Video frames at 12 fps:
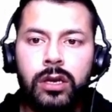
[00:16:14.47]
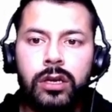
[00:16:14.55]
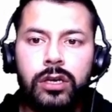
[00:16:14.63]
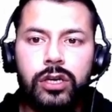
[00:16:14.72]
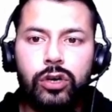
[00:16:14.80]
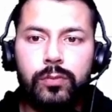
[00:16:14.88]

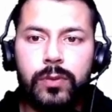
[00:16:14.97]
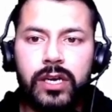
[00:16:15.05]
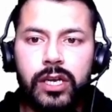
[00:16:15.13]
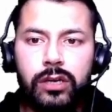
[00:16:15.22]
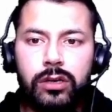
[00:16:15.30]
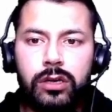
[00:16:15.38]
no
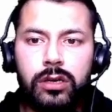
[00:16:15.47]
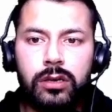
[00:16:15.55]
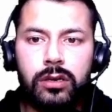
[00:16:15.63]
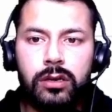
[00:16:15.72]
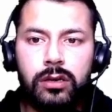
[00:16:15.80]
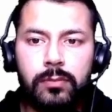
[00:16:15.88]
particular
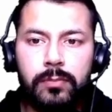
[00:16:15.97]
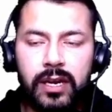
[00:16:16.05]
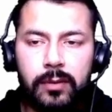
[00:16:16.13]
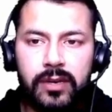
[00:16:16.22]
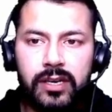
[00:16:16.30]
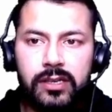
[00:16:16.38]

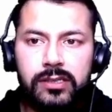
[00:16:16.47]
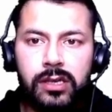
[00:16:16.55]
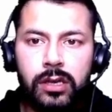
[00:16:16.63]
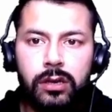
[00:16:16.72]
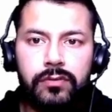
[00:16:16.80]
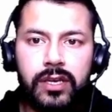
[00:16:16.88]
parameters
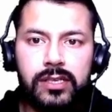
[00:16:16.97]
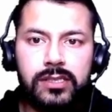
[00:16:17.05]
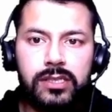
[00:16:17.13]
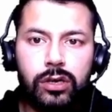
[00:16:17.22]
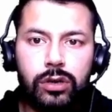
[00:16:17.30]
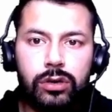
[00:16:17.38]
we can
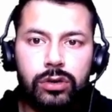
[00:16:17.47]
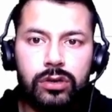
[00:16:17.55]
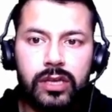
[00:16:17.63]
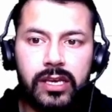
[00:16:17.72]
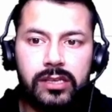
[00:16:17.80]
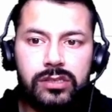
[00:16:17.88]
say, or
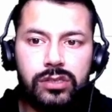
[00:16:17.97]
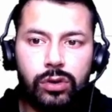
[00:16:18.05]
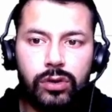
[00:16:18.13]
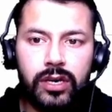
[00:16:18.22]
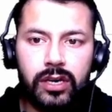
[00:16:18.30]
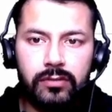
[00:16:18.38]
there is no
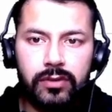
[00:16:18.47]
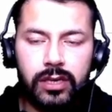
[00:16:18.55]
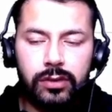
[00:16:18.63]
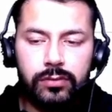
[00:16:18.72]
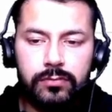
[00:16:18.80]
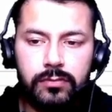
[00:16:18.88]
return
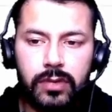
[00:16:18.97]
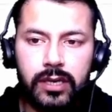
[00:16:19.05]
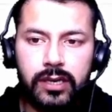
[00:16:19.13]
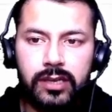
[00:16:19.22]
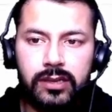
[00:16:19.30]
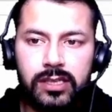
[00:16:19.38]
value.
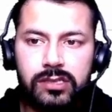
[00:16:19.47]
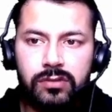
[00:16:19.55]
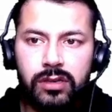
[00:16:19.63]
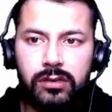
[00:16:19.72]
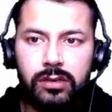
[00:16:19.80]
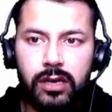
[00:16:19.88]
And in this
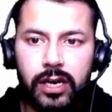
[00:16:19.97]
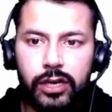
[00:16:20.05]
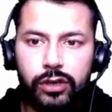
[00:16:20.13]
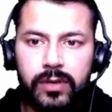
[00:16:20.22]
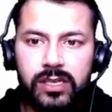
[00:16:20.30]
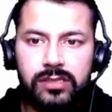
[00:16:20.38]
one
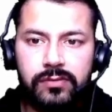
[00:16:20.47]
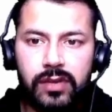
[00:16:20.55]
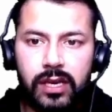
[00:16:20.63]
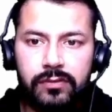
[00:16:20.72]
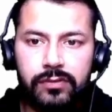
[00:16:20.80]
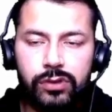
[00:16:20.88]
arguments we
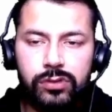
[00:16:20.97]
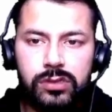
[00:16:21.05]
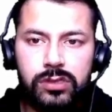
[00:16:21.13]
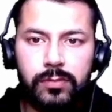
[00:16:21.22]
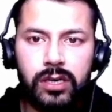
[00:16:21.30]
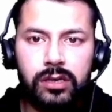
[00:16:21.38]
have
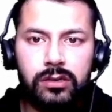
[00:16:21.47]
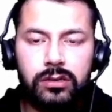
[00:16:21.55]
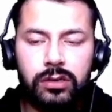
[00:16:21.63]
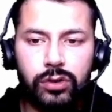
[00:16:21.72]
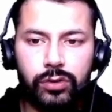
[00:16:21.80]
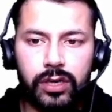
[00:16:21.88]
used but
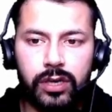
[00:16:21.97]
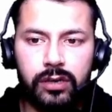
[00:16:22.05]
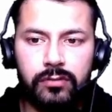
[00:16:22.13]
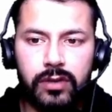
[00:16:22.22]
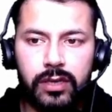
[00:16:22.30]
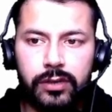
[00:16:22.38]
no return
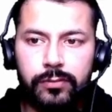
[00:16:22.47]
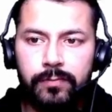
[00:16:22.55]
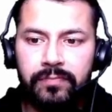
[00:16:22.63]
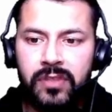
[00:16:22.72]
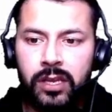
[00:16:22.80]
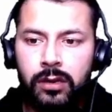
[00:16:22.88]
value.
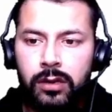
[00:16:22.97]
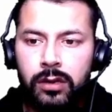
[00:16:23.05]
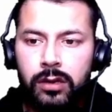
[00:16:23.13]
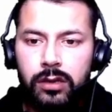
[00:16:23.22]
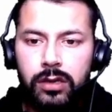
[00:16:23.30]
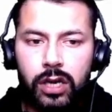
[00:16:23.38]

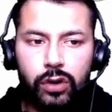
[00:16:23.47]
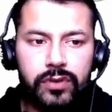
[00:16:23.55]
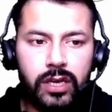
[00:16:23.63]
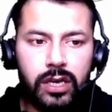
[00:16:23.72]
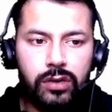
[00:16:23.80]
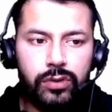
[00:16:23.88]
Now we
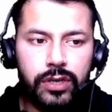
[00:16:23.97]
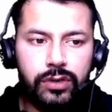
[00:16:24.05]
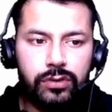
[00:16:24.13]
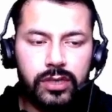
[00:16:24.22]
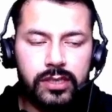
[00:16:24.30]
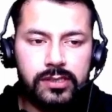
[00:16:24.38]
are going
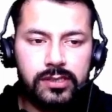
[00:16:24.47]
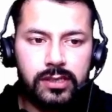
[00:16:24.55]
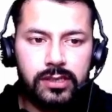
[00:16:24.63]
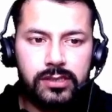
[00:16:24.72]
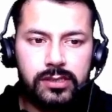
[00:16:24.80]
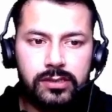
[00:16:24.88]
to
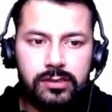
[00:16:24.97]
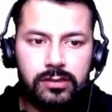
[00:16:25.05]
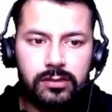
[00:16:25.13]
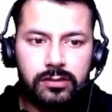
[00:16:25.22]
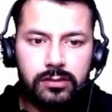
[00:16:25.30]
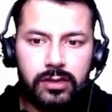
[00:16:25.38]
discuss,
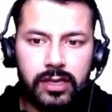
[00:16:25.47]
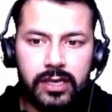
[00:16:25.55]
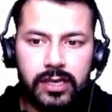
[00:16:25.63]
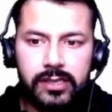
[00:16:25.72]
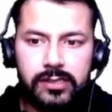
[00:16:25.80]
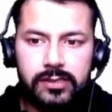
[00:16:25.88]
that
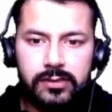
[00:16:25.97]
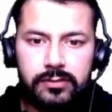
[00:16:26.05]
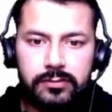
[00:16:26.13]
is